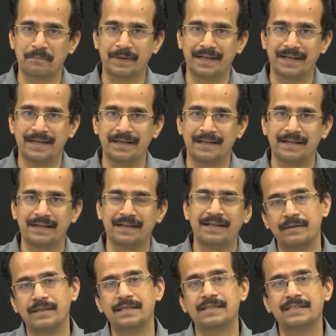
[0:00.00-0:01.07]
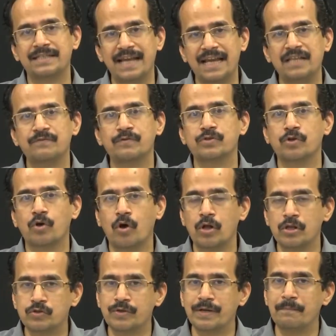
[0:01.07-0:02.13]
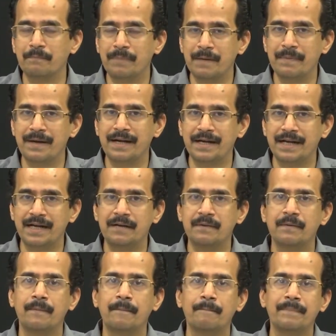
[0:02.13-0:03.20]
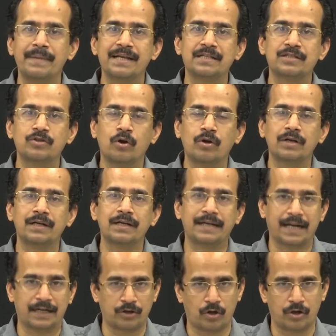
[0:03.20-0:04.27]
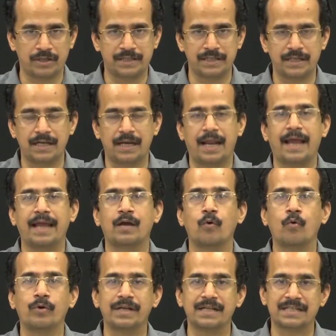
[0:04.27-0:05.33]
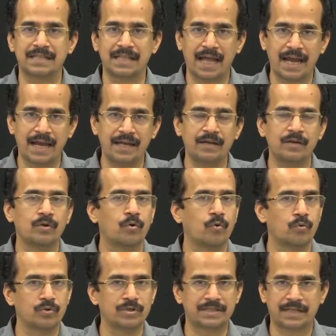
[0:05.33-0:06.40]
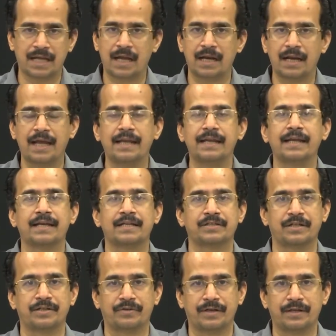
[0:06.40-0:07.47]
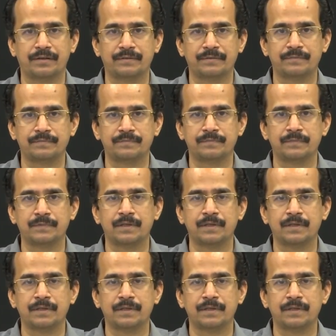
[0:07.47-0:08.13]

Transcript: In ten years time, the product based company Otis very significantly became a